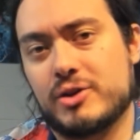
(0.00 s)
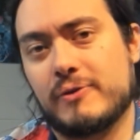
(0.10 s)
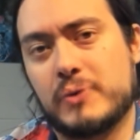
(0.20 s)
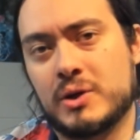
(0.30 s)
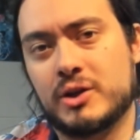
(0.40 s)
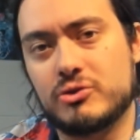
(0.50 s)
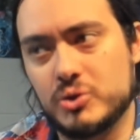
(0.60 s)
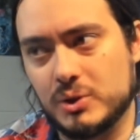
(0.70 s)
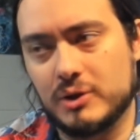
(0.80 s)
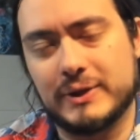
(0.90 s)
for it, you
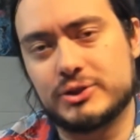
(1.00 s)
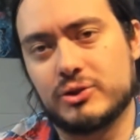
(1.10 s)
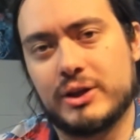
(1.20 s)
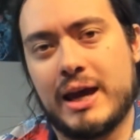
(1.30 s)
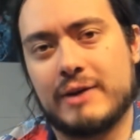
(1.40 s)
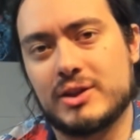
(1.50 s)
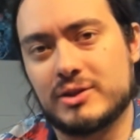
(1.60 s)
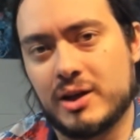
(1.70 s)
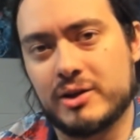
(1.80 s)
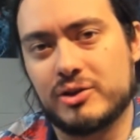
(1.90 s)
will eventually have the
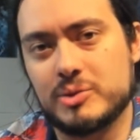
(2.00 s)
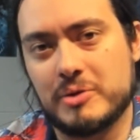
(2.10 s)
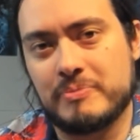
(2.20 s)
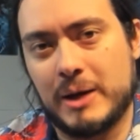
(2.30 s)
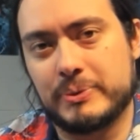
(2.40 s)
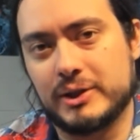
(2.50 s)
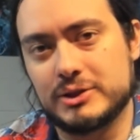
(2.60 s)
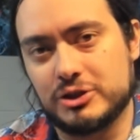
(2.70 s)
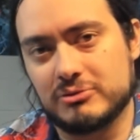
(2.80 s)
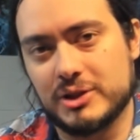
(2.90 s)
entire human
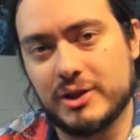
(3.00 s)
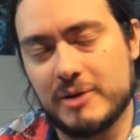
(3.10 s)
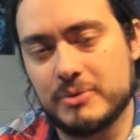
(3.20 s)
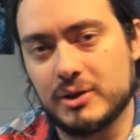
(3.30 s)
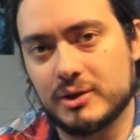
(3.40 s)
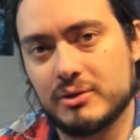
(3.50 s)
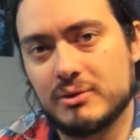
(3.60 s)
population read that book.